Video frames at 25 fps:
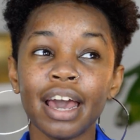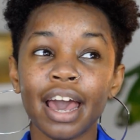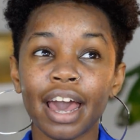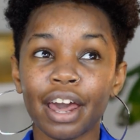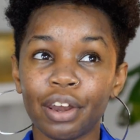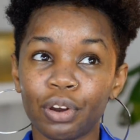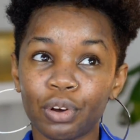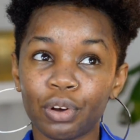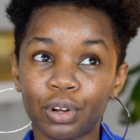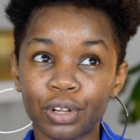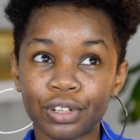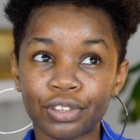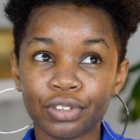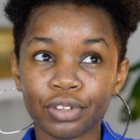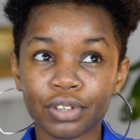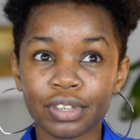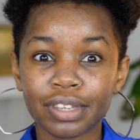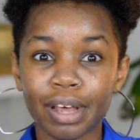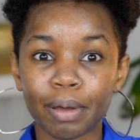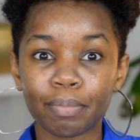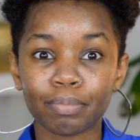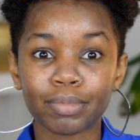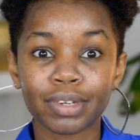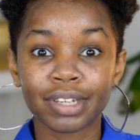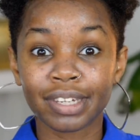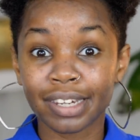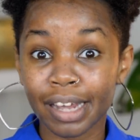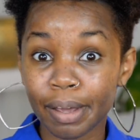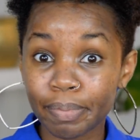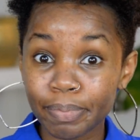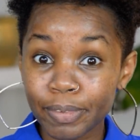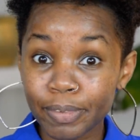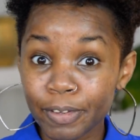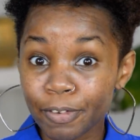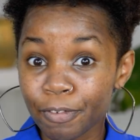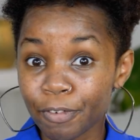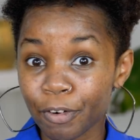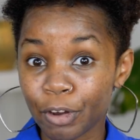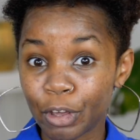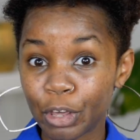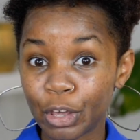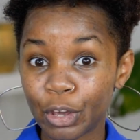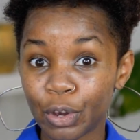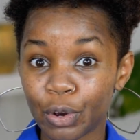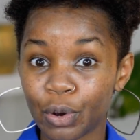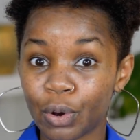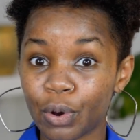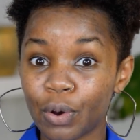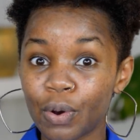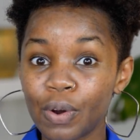and also some tips for
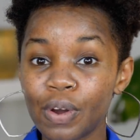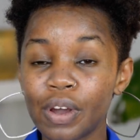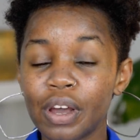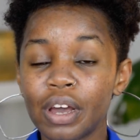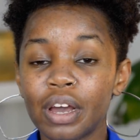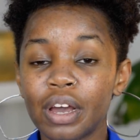you